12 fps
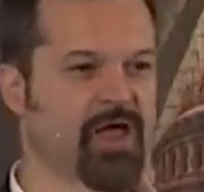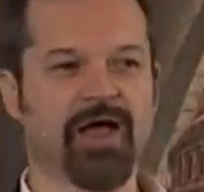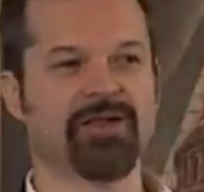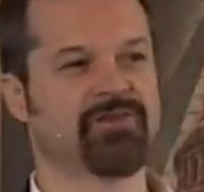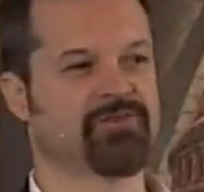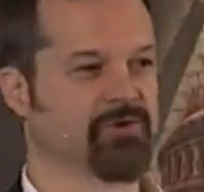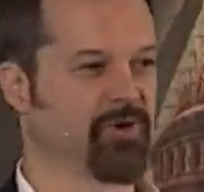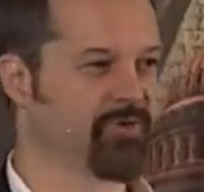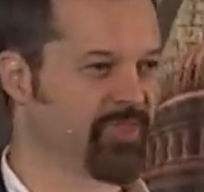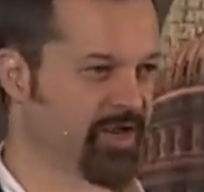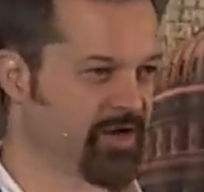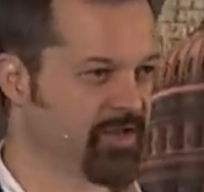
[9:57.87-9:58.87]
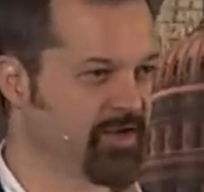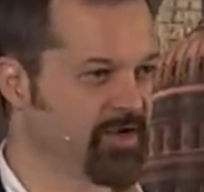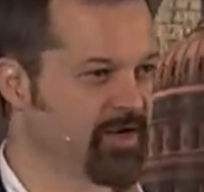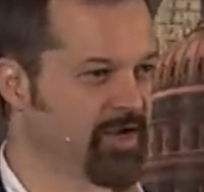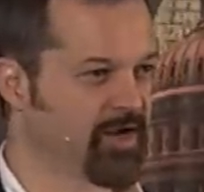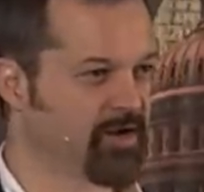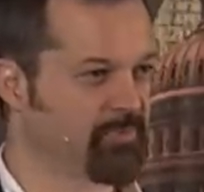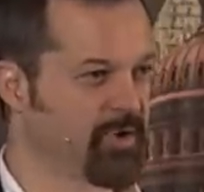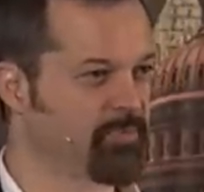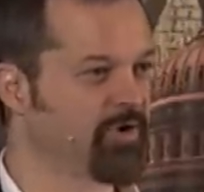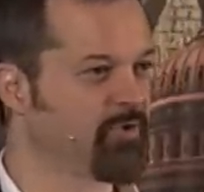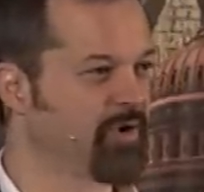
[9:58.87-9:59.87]
I disagree with that. Uh,
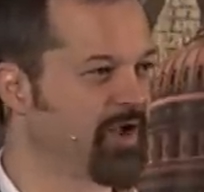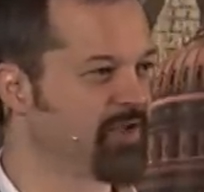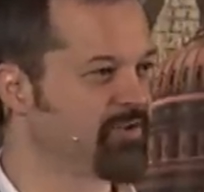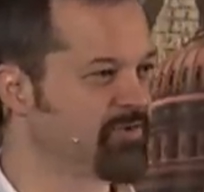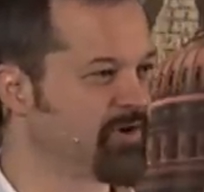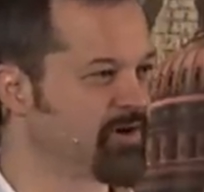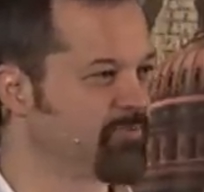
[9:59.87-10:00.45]
remember when I talked